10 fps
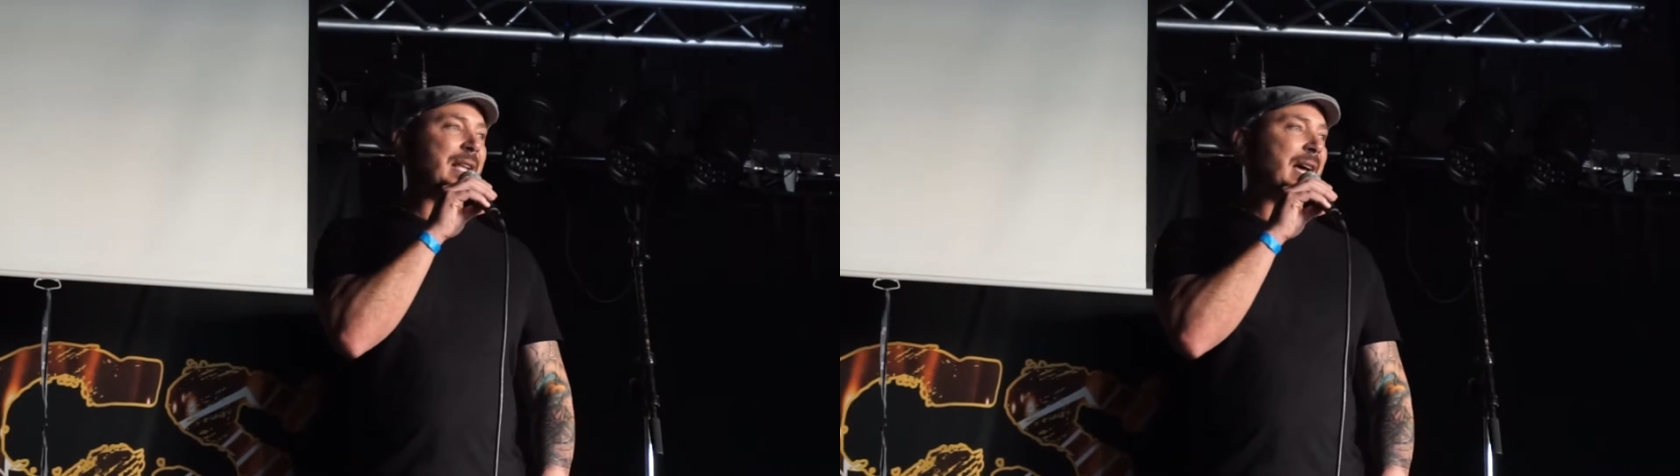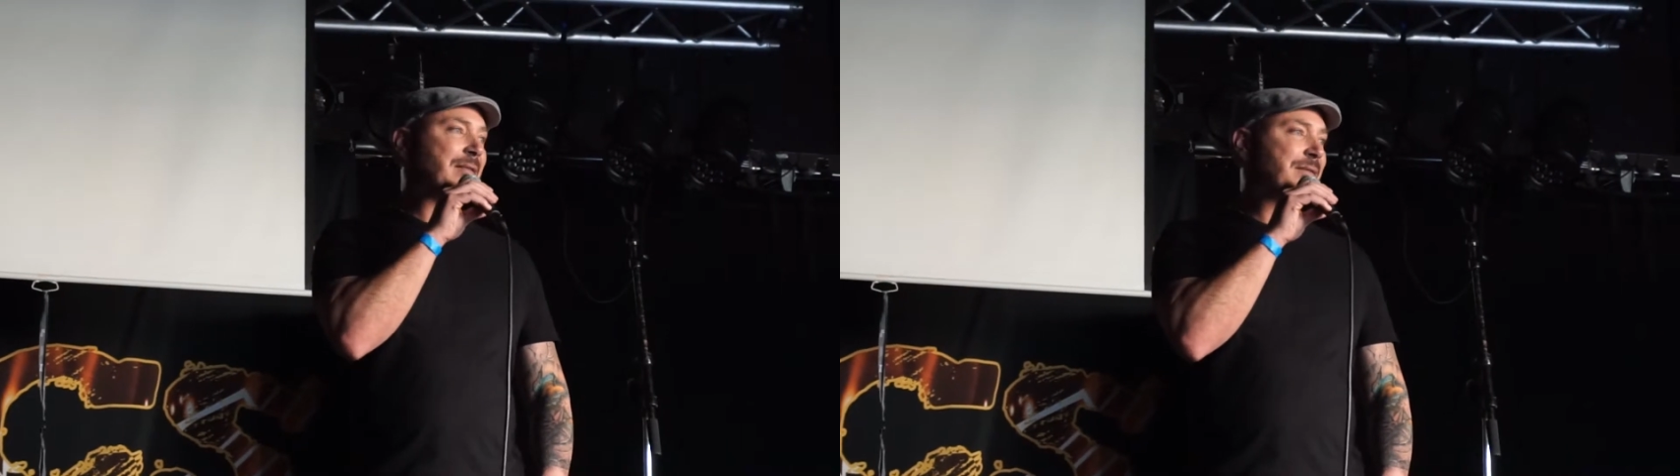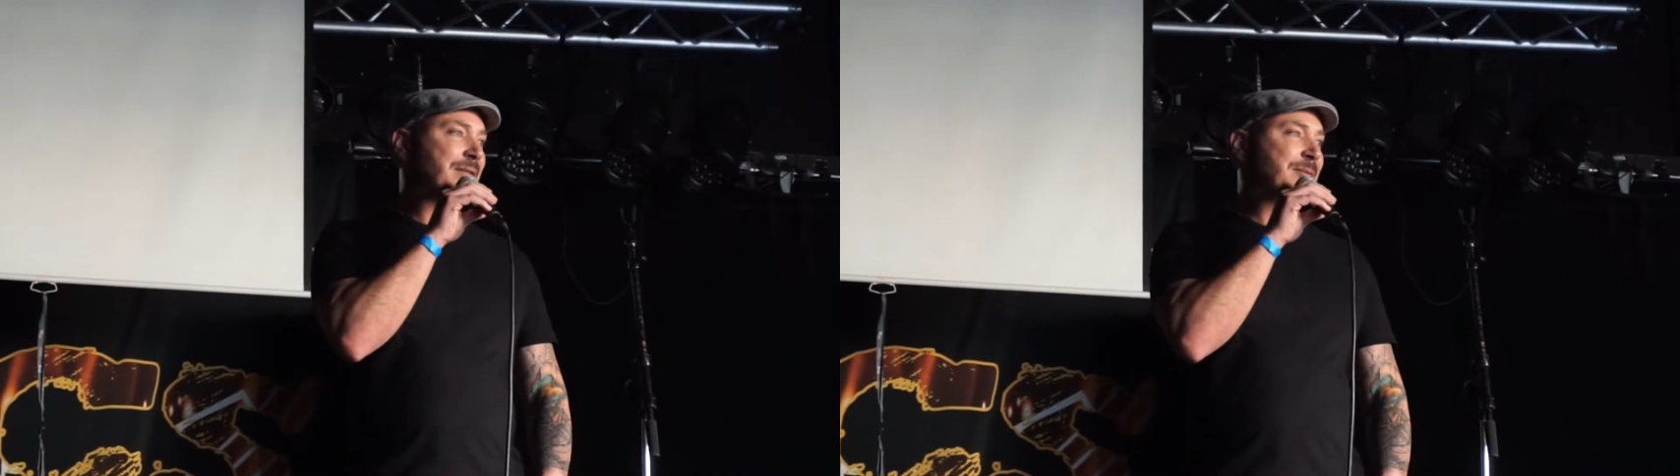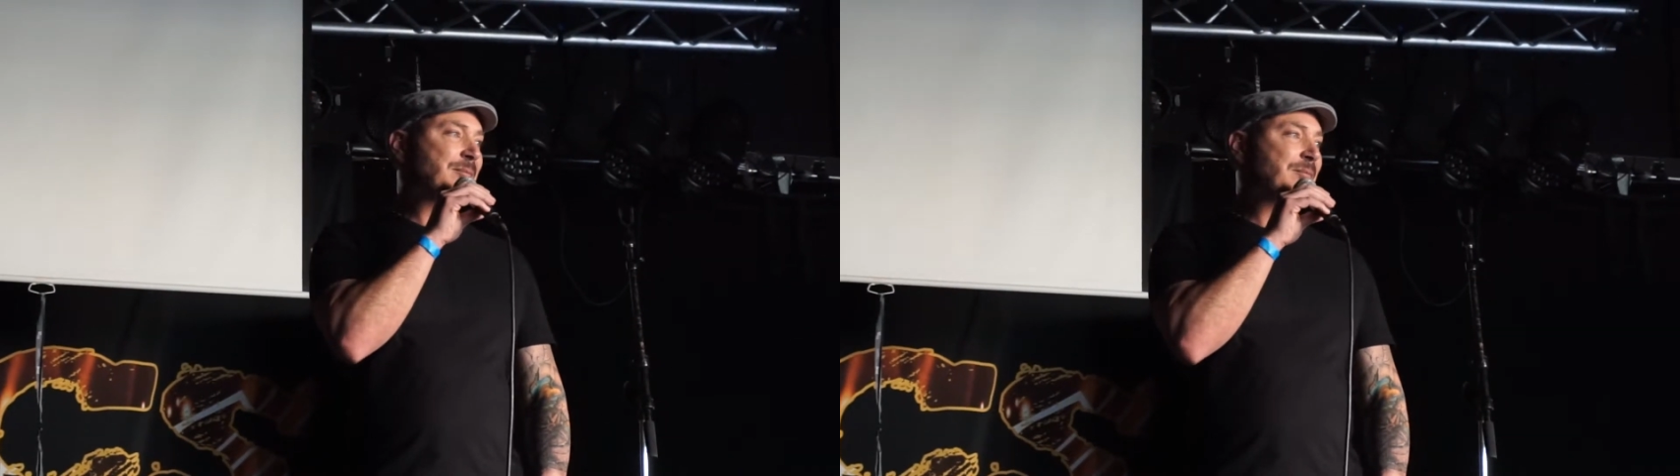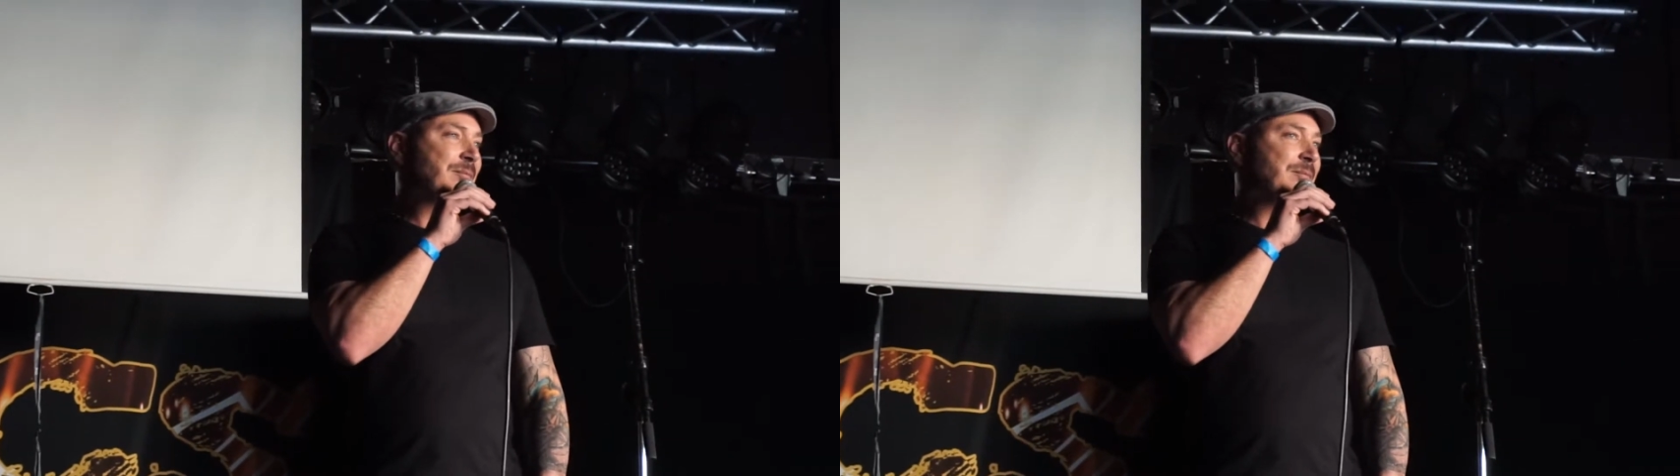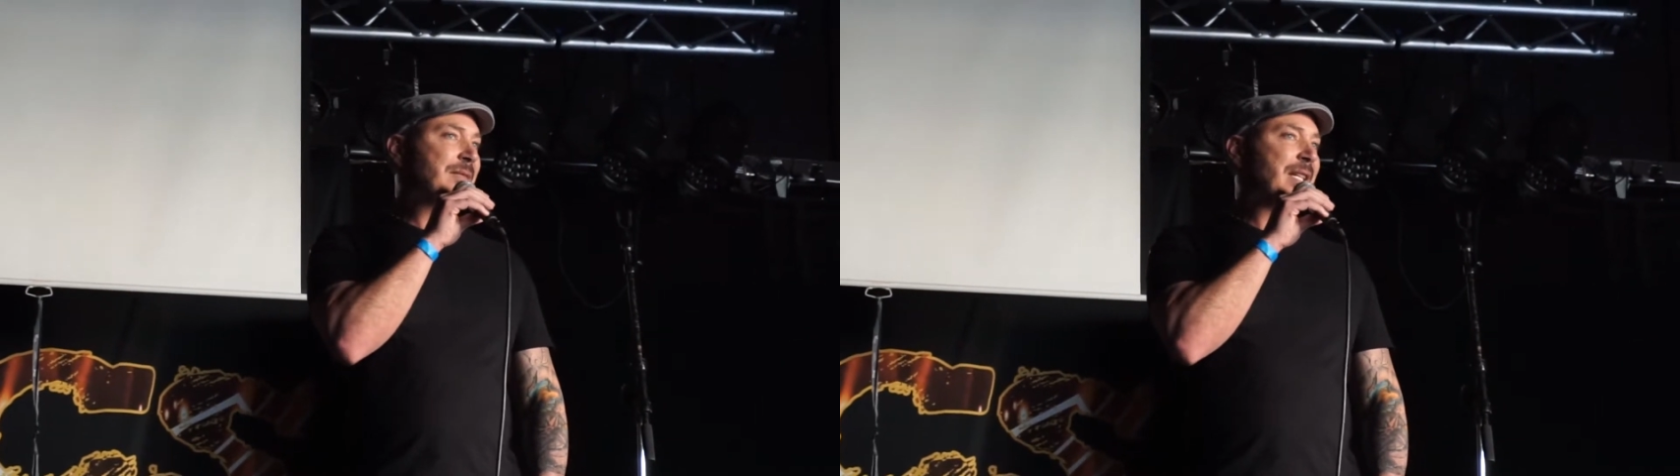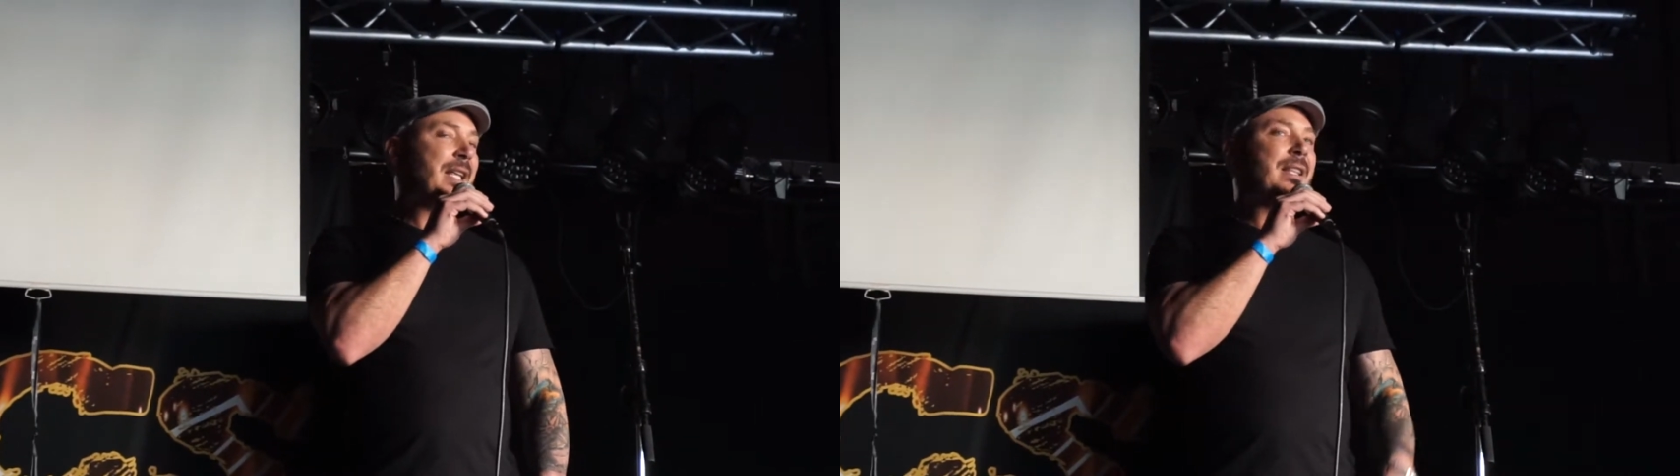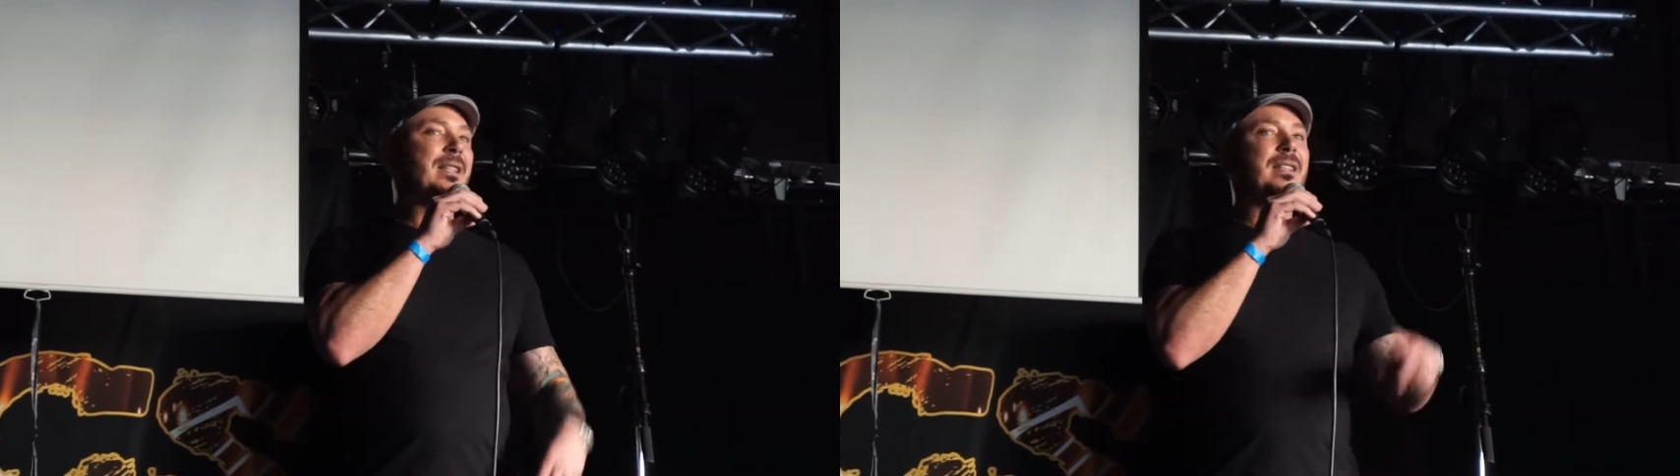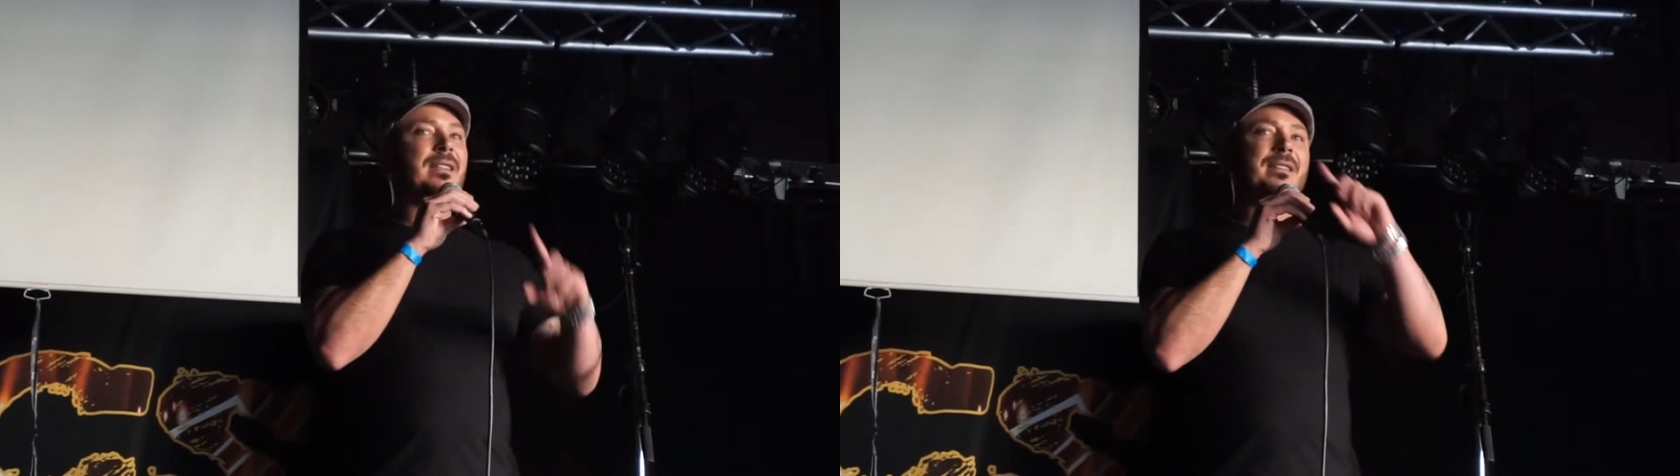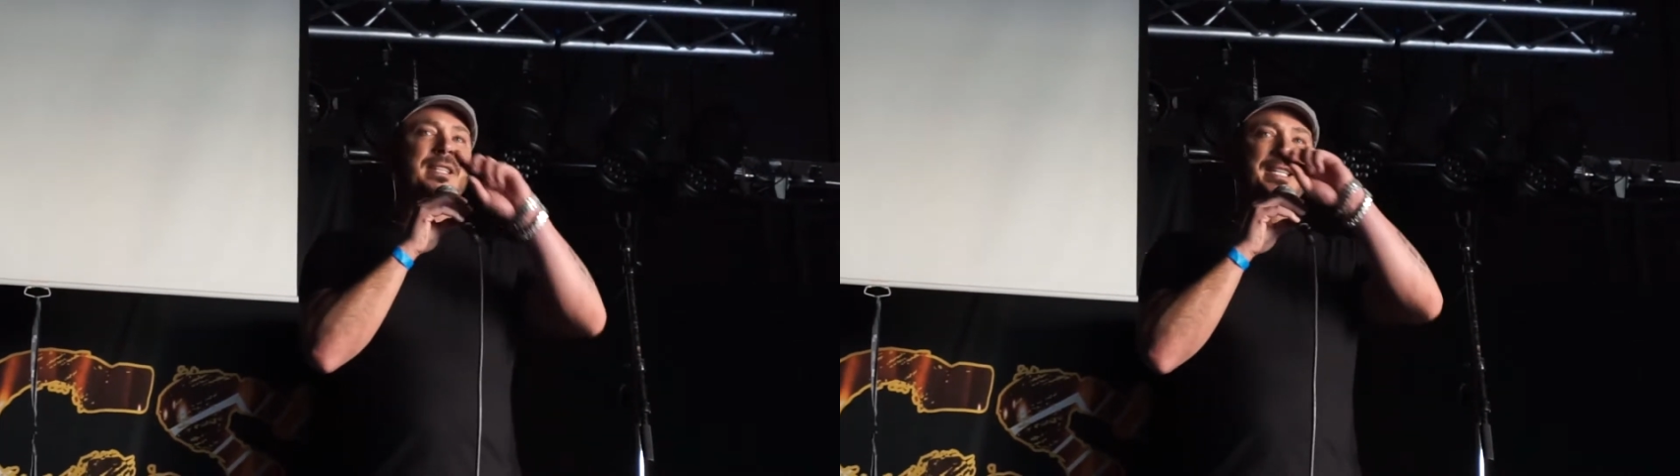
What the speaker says: life.